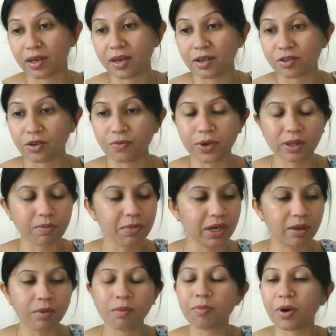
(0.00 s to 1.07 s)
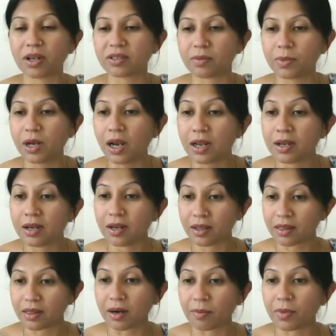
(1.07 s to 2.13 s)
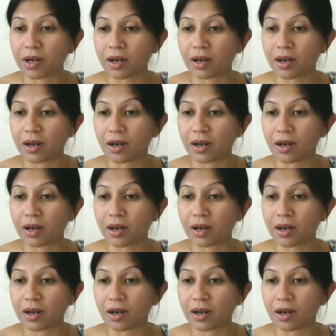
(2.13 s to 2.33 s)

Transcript: So with minimum possible thermal